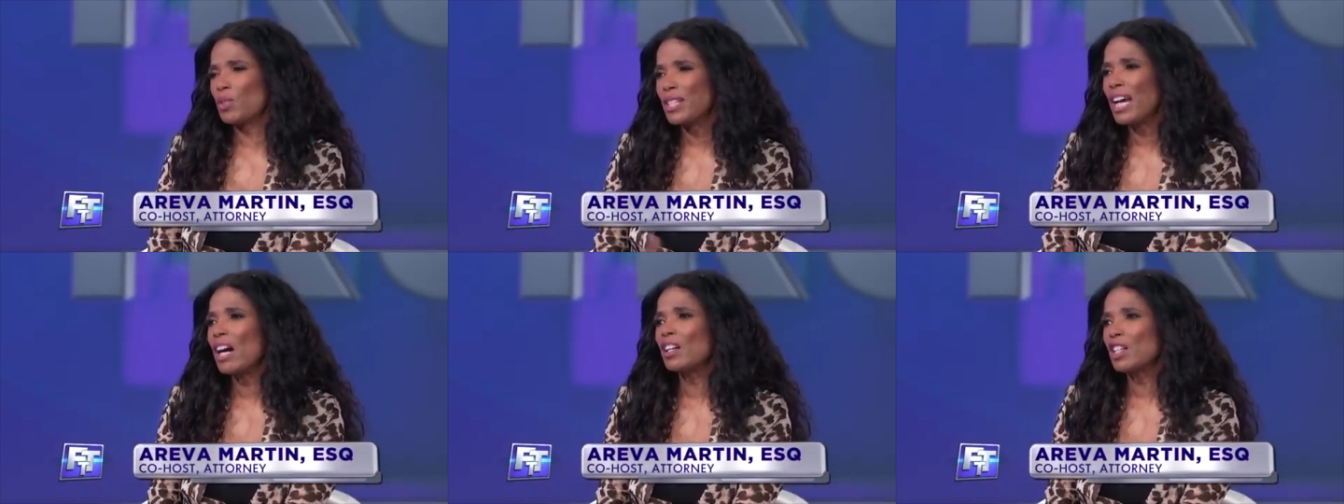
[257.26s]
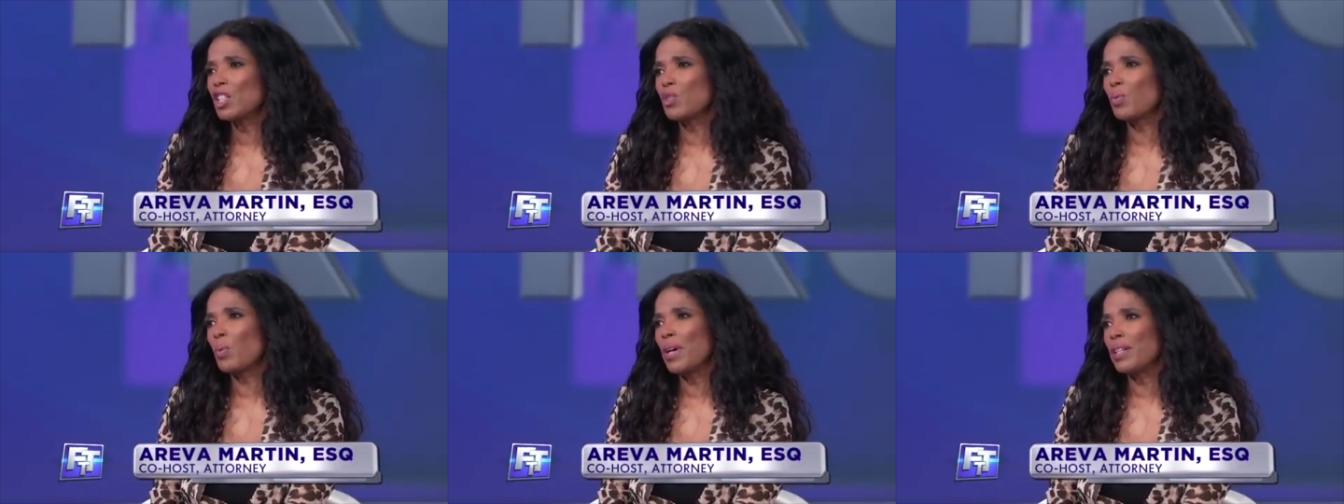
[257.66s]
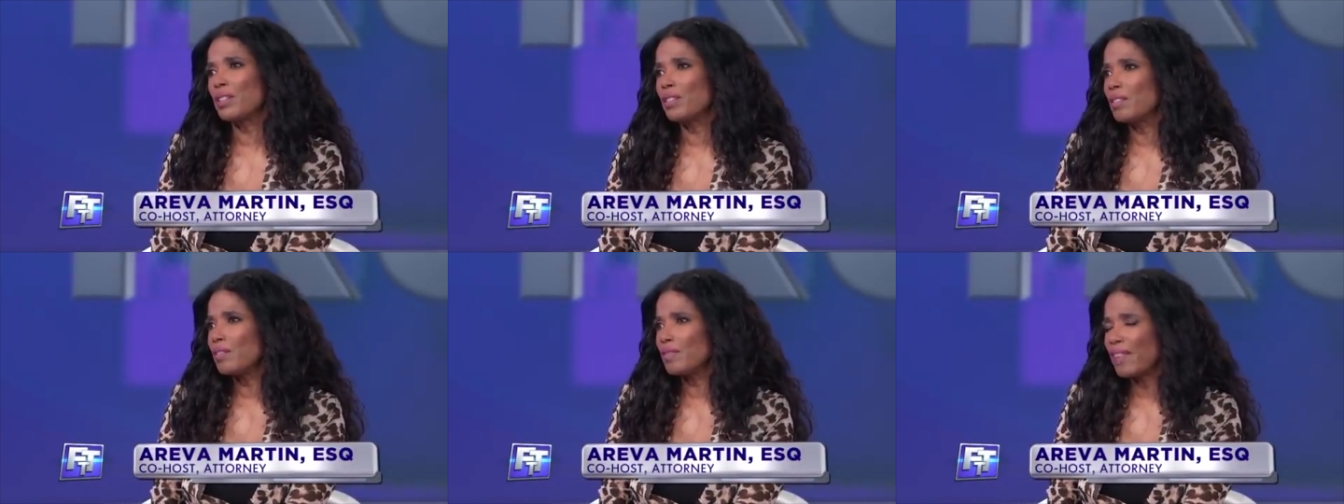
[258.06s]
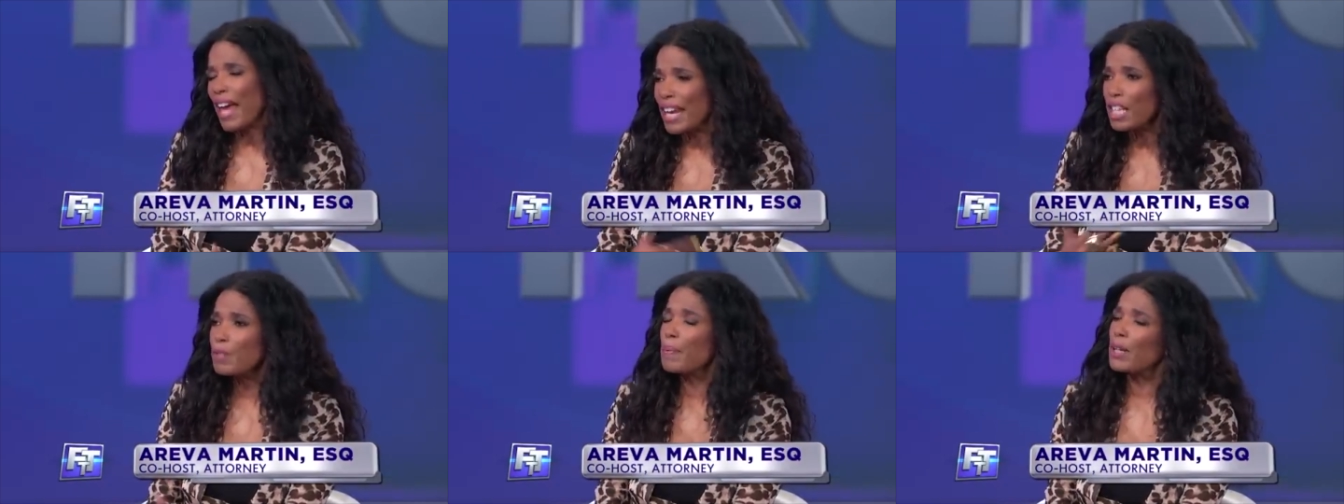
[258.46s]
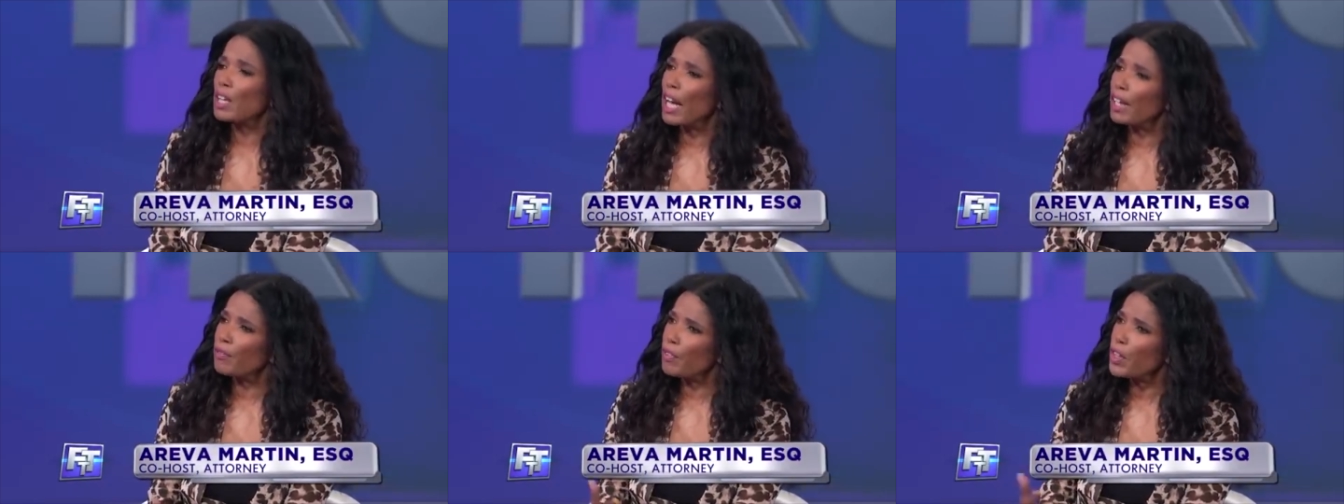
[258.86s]
Tell us what that has been
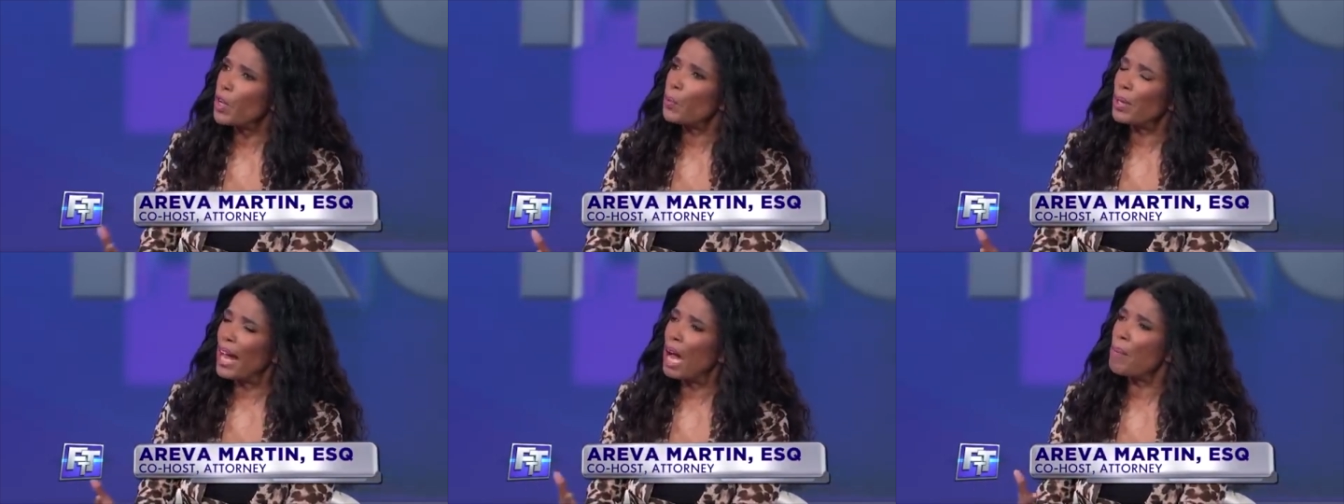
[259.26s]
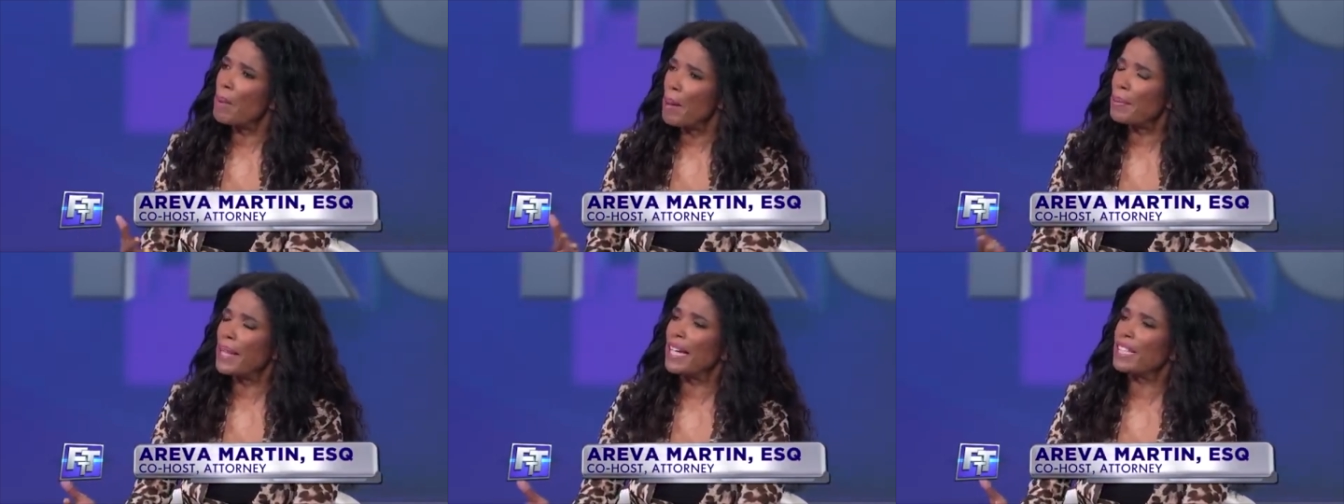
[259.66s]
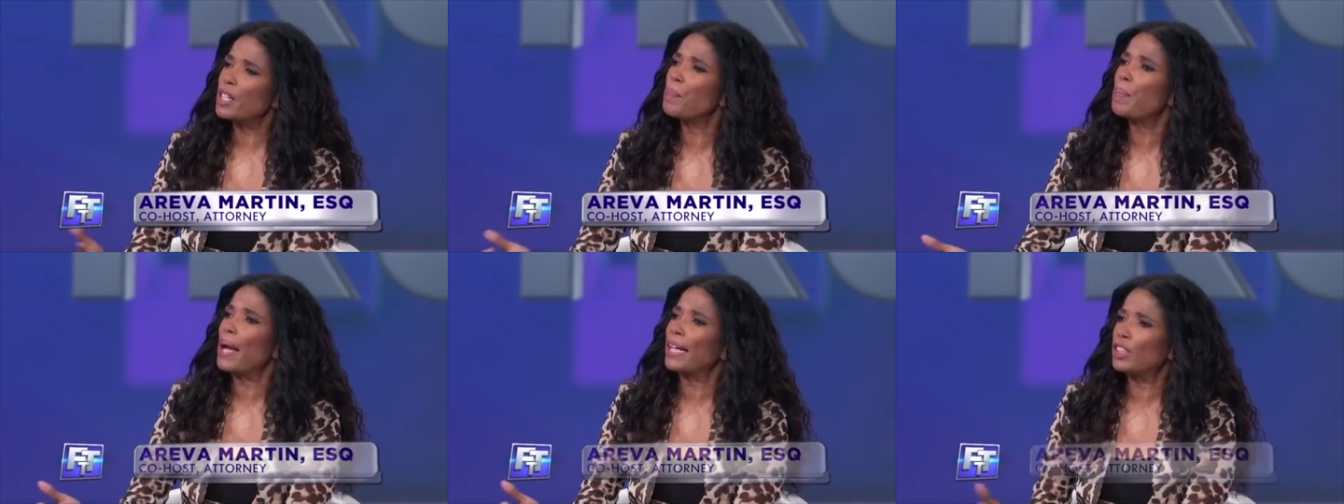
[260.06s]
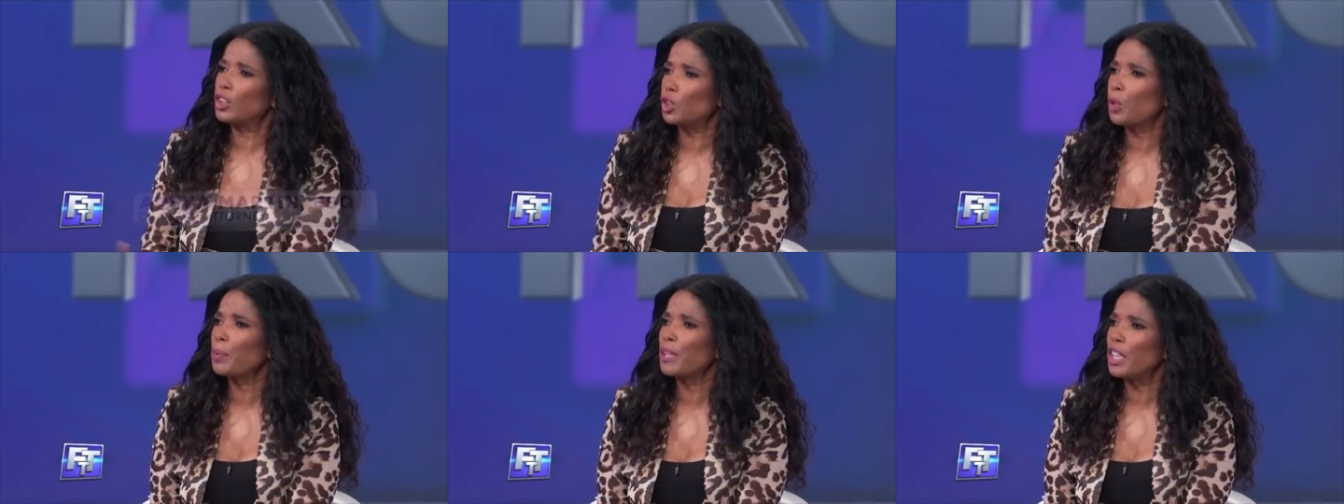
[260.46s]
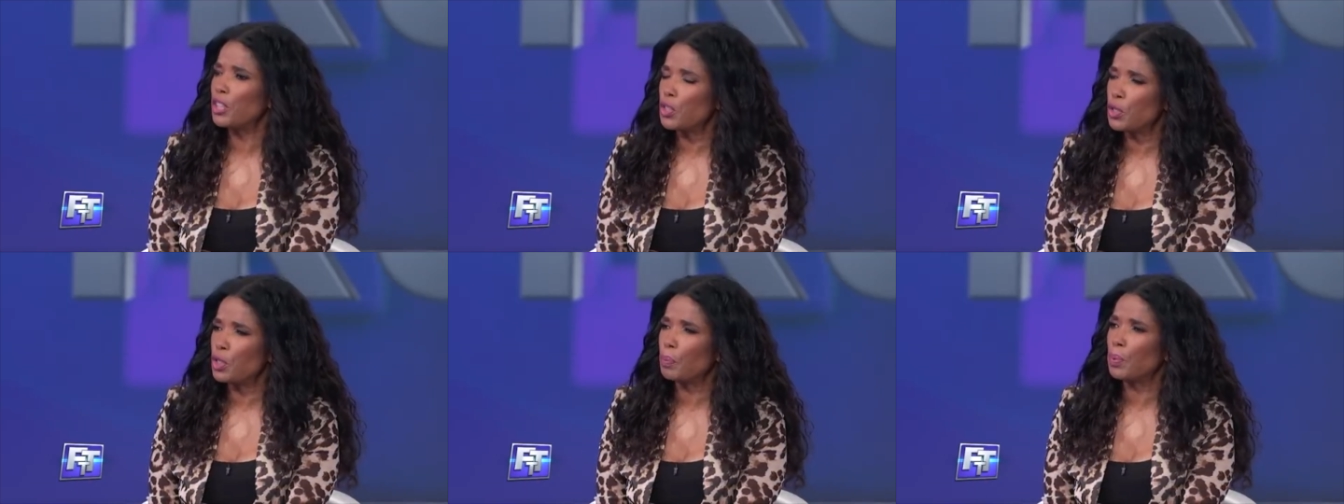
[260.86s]
like for you and how maybe that's impacted your
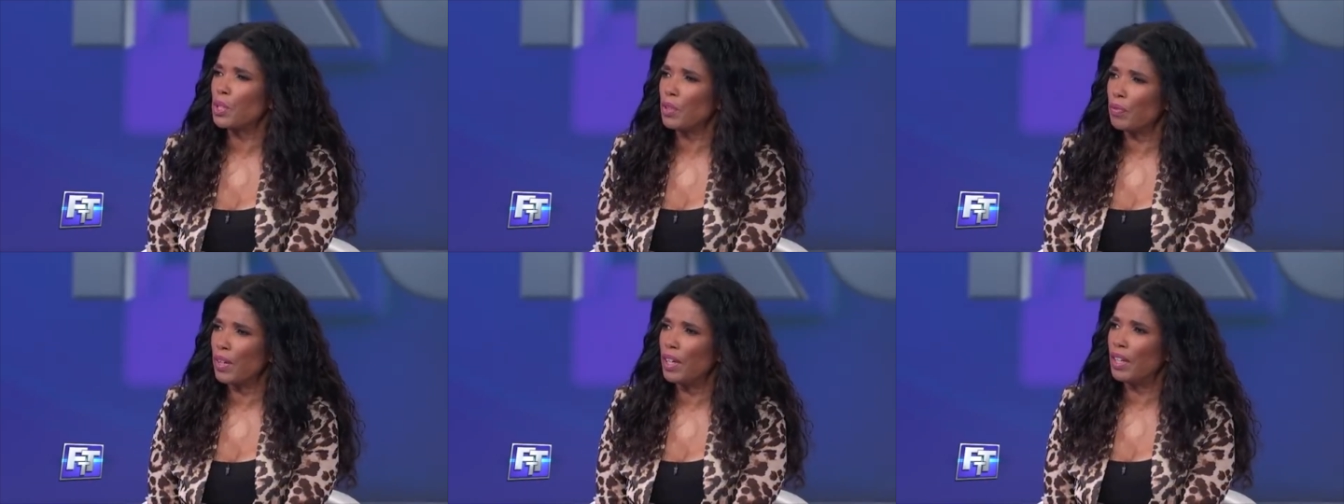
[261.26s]
relationship okay, with Devon.